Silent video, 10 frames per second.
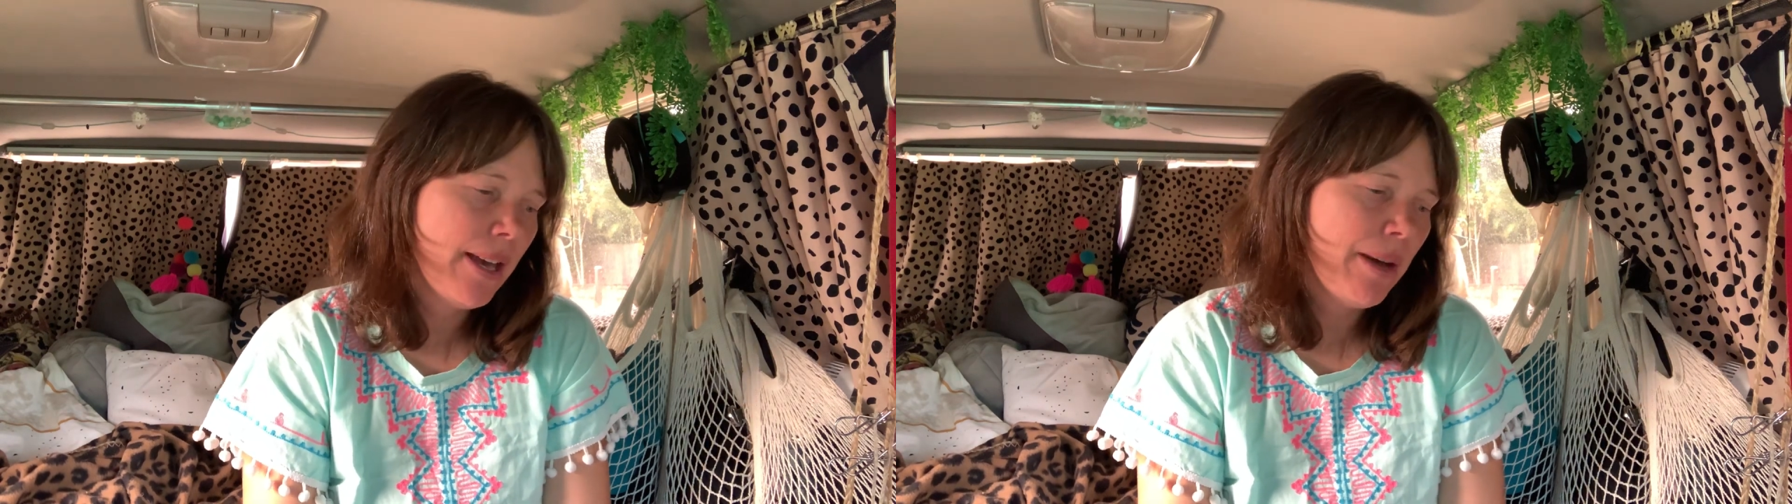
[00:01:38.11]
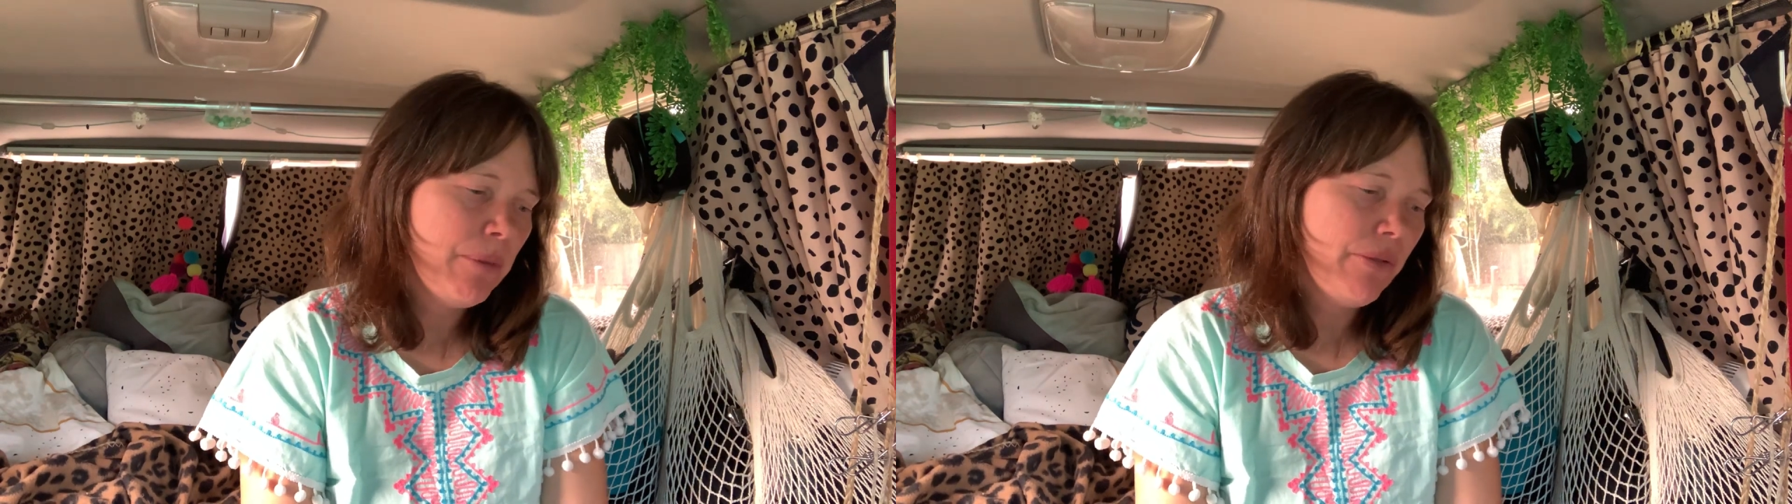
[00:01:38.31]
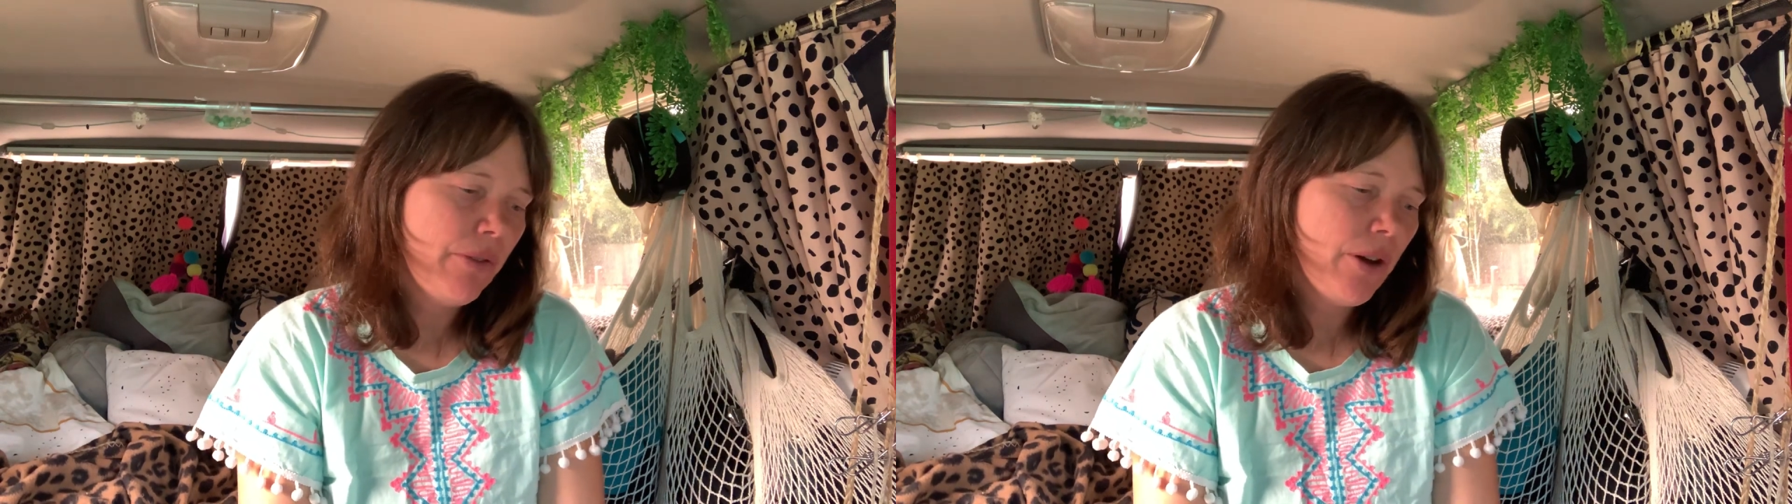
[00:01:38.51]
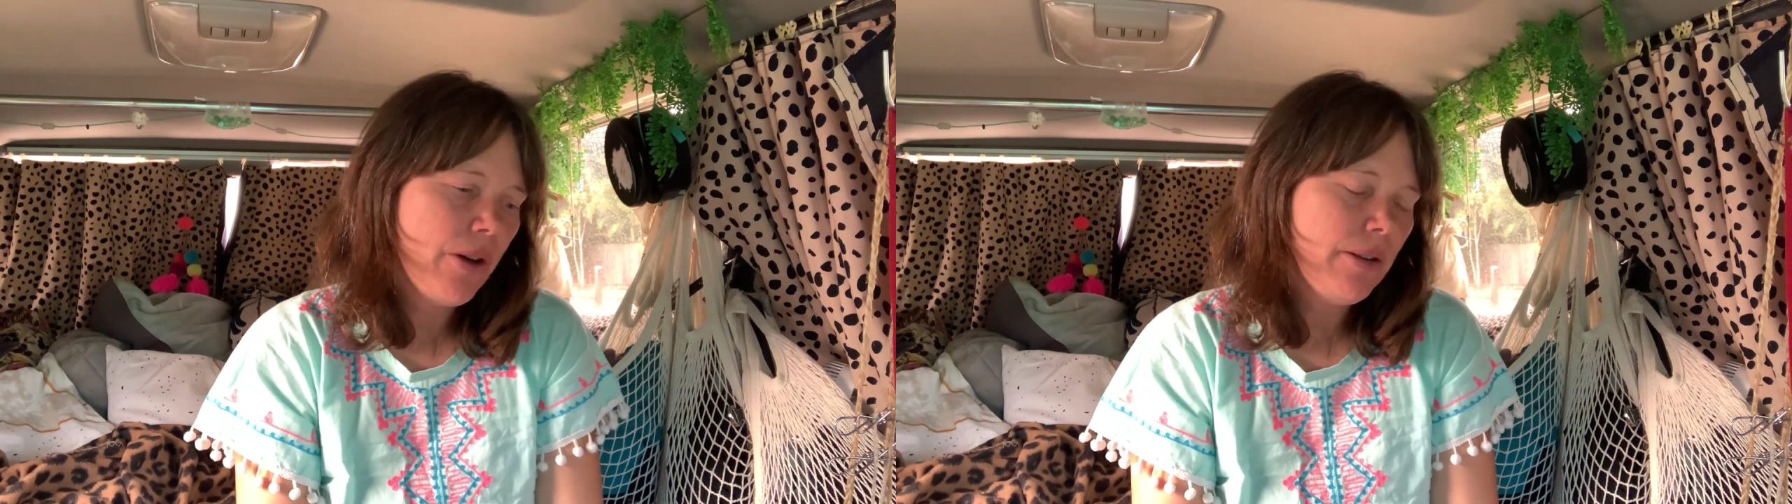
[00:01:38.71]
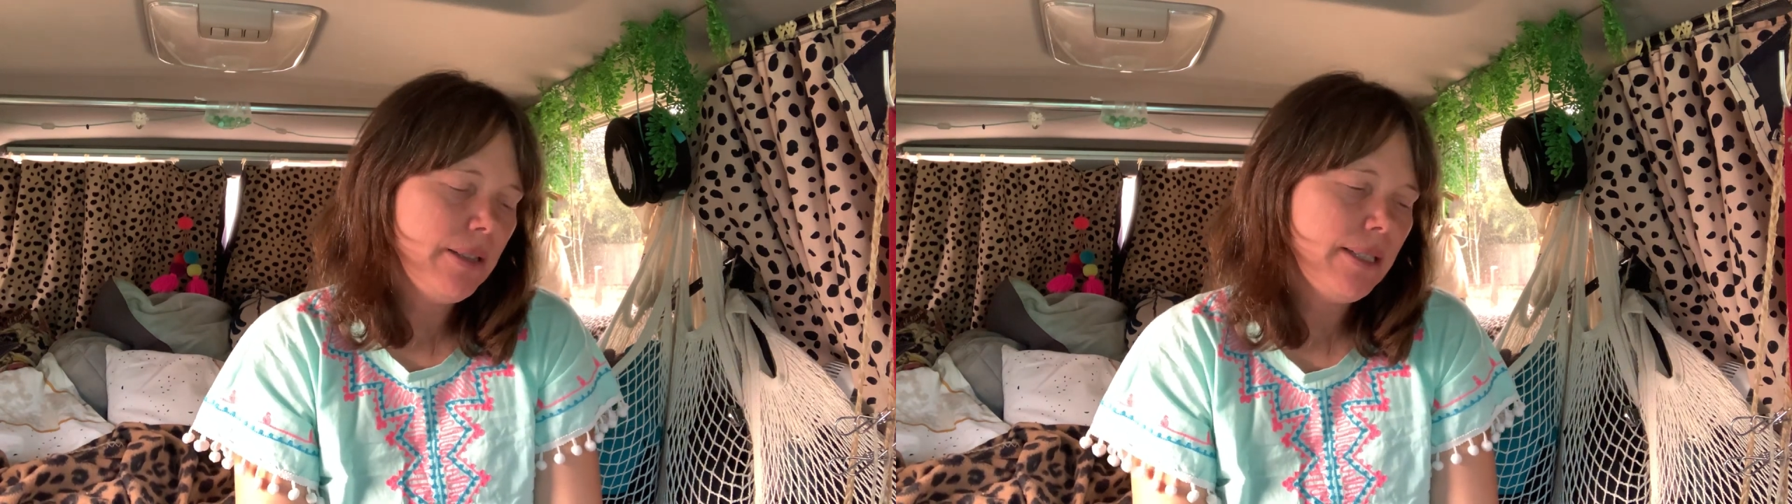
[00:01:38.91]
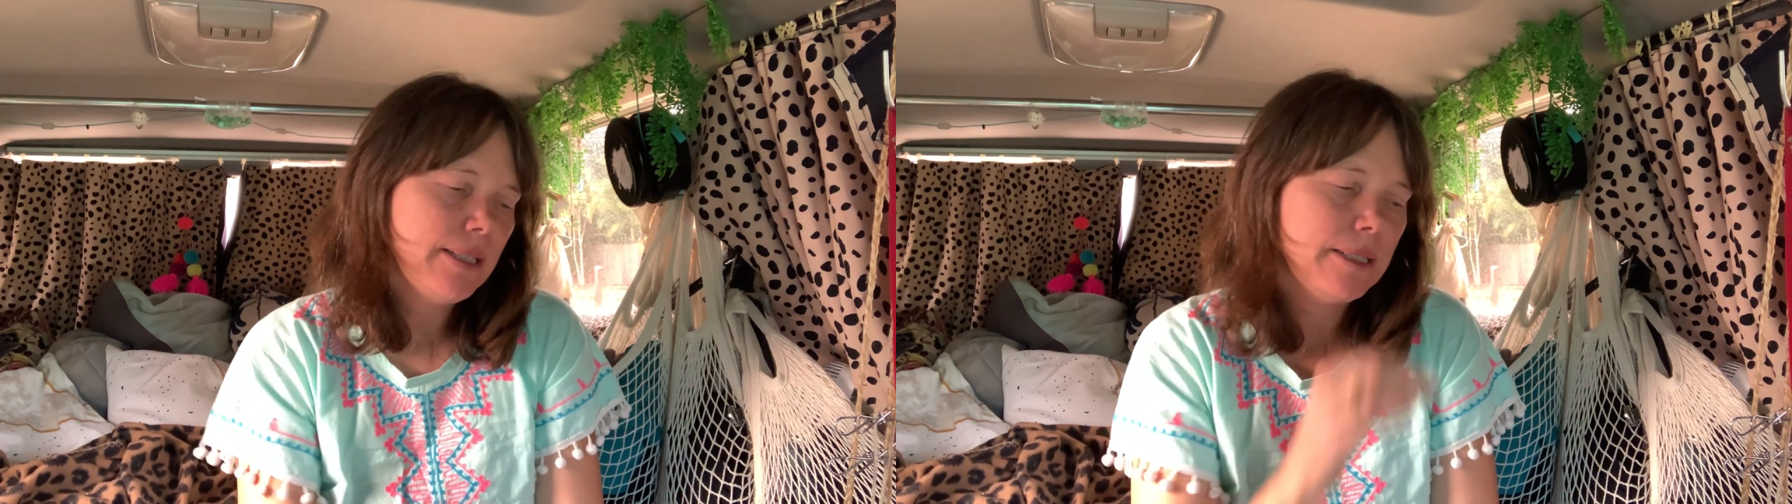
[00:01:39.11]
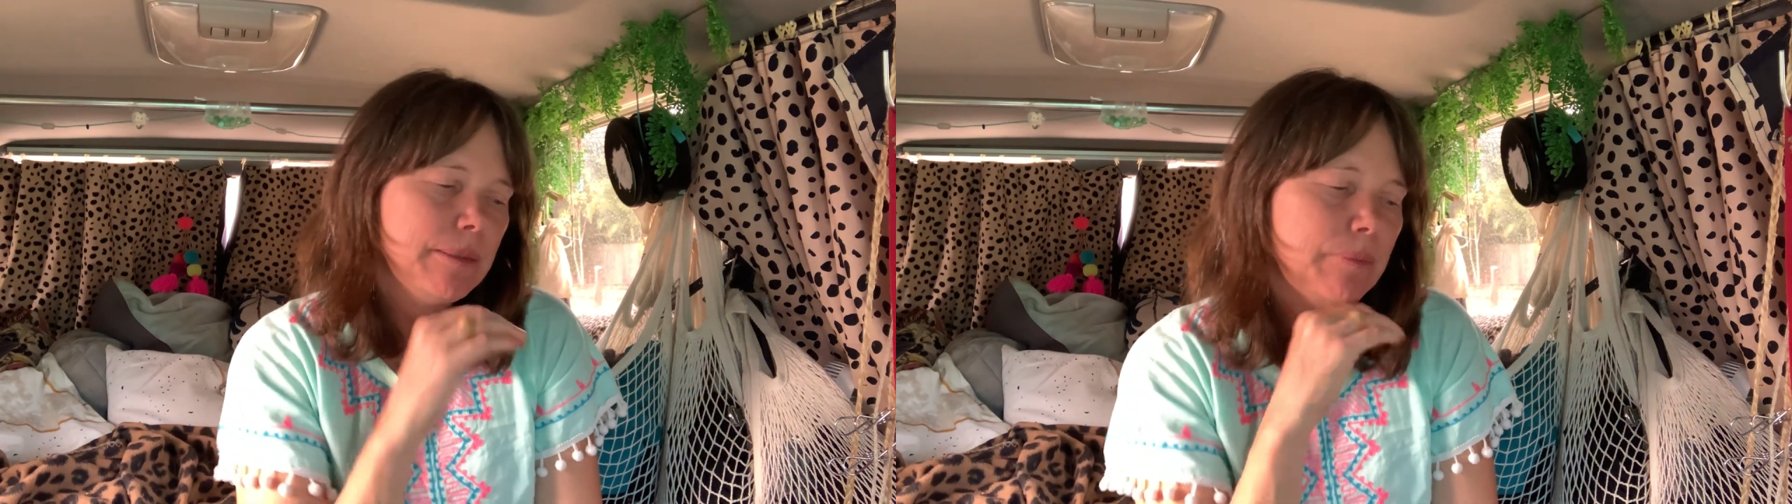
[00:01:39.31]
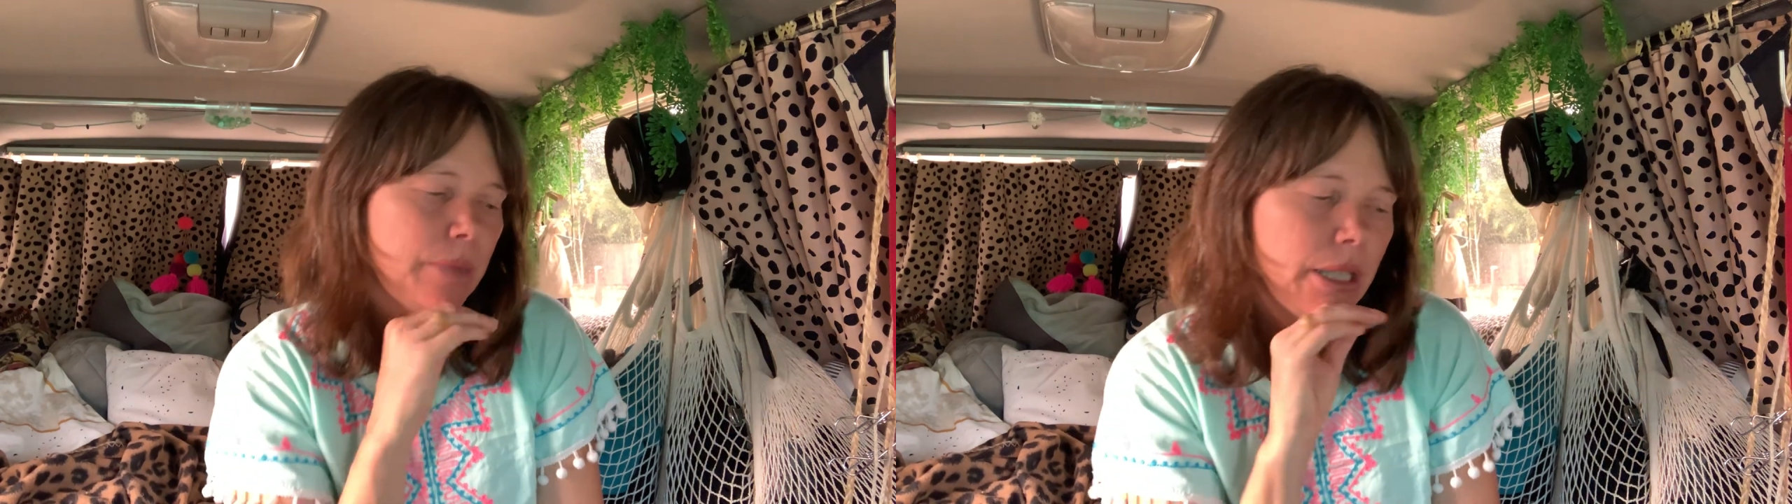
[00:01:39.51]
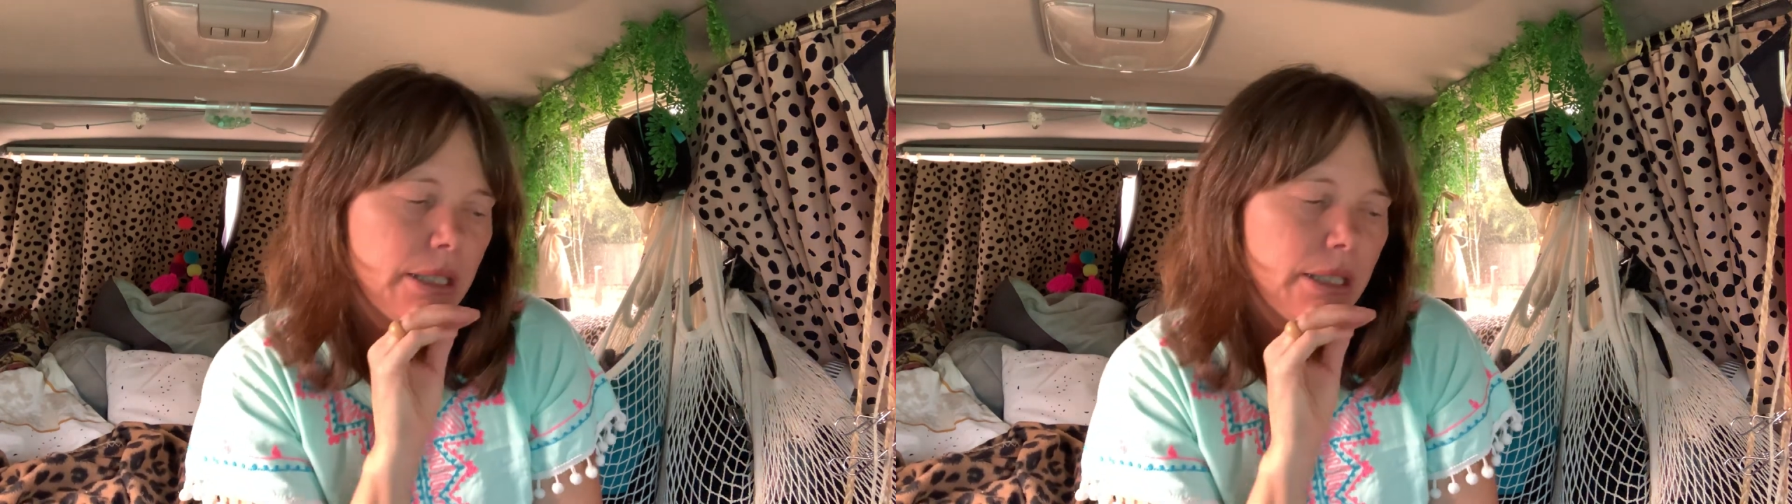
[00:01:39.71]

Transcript: And we've got um,